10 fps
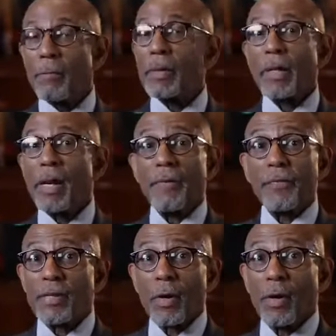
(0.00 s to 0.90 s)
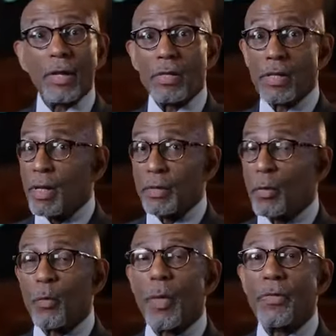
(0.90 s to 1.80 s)
But the left is only concerned
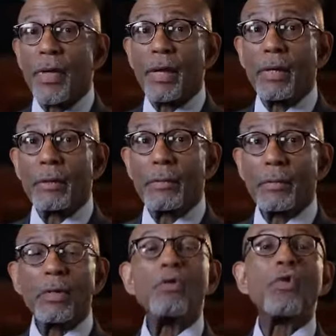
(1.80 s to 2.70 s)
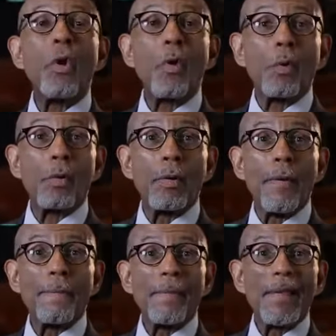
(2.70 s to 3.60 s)
with one thing control.
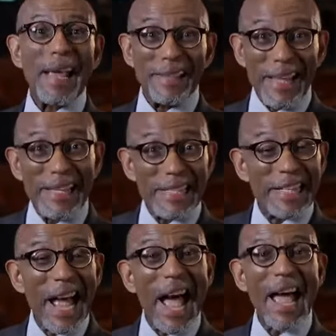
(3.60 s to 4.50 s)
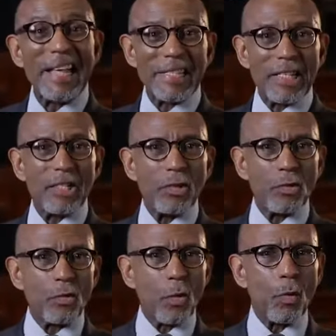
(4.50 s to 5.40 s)
And they disguise this
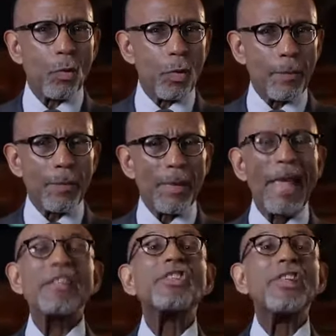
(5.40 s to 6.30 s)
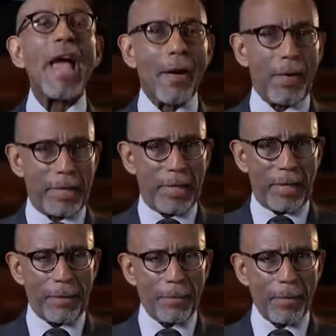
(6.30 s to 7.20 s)
control as charity.
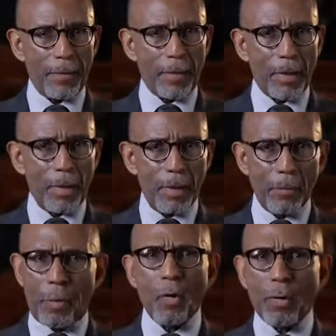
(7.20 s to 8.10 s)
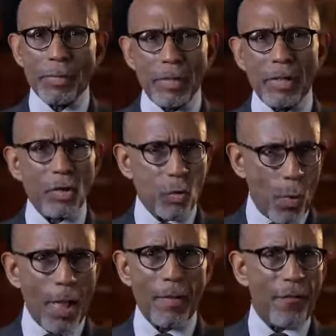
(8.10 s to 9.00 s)
Programs such as
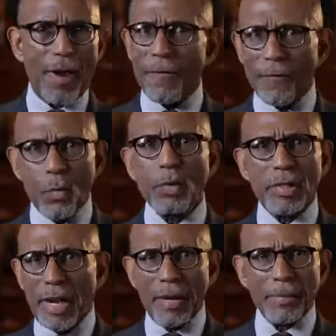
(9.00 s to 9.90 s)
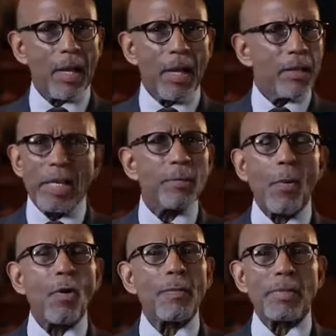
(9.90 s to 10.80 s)
welfare, food stamps, these
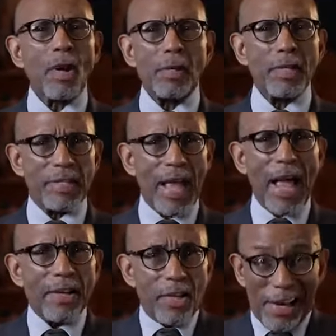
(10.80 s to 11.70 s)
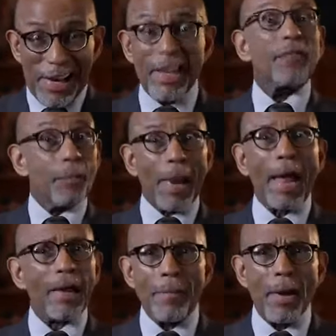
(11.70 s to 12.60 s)
programs aren't designed to lift
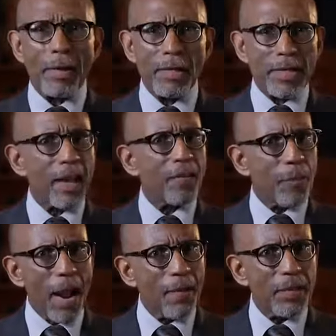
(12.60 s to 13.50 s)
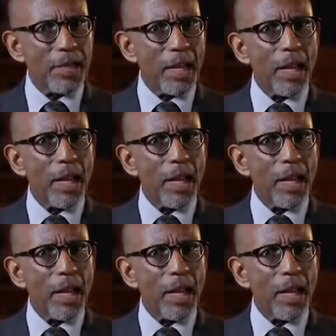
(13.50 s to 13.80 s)
black Americans out of poverty.